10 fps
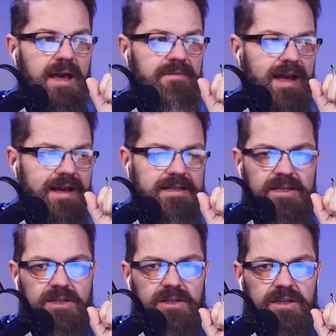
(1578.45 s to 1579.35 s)
to have
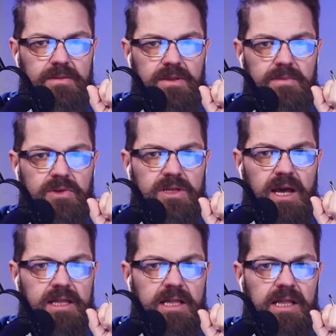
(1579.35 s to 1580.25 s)
access to some of the
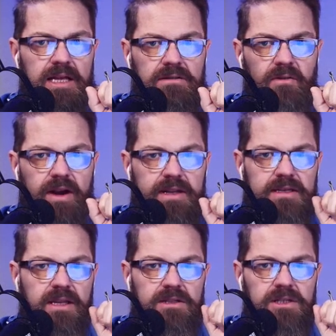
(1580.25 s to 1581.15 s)
most highly
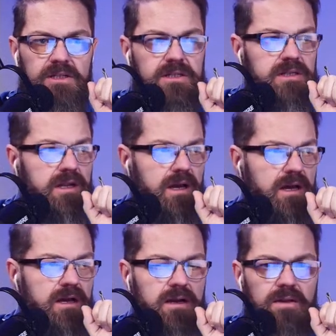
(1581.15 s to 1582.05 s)
classified intelligence
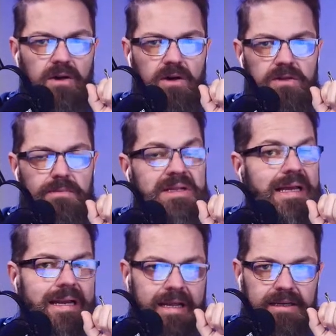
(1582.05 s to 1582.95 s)
on the
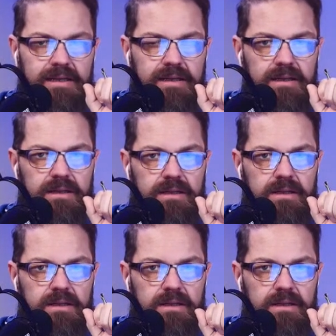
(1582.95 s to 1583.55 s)
planet?